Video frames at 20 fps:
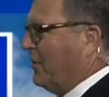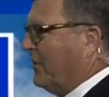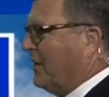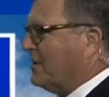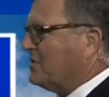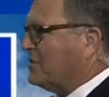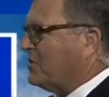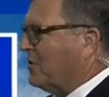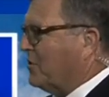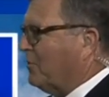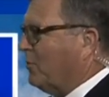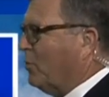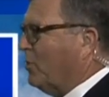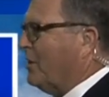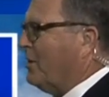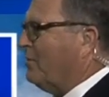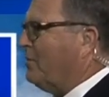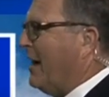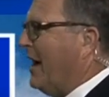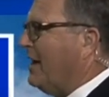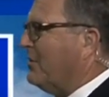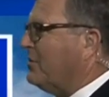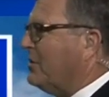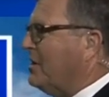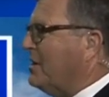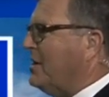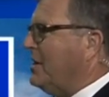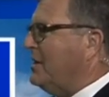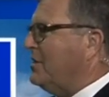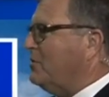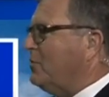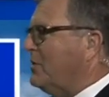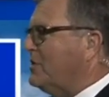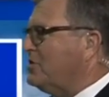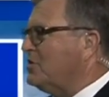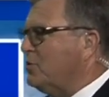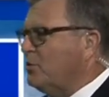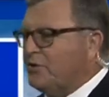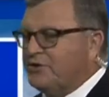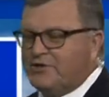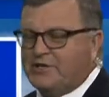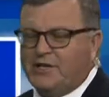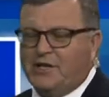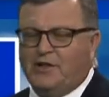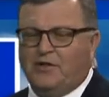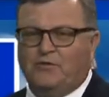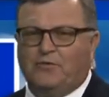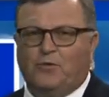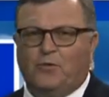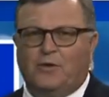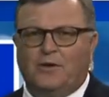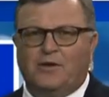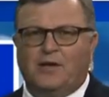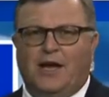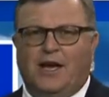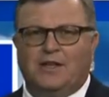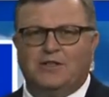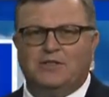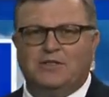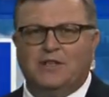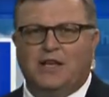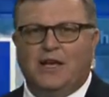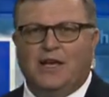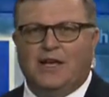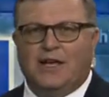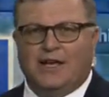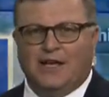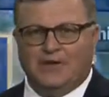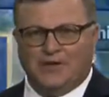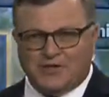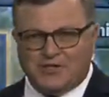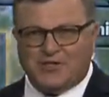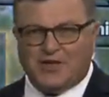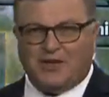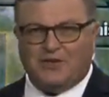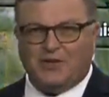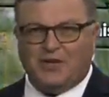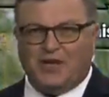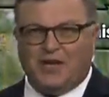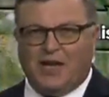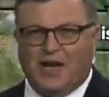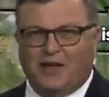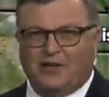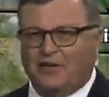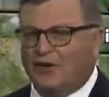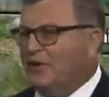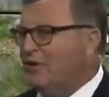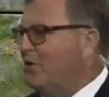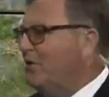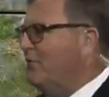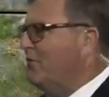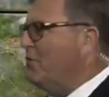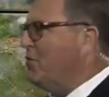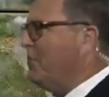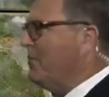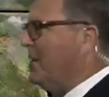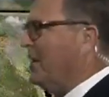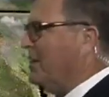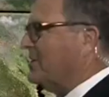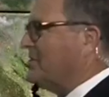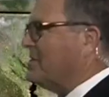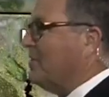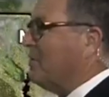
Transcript: and that's going to bring back the heat, which you will see in the forecast in the 7-day outlook in a few minutes.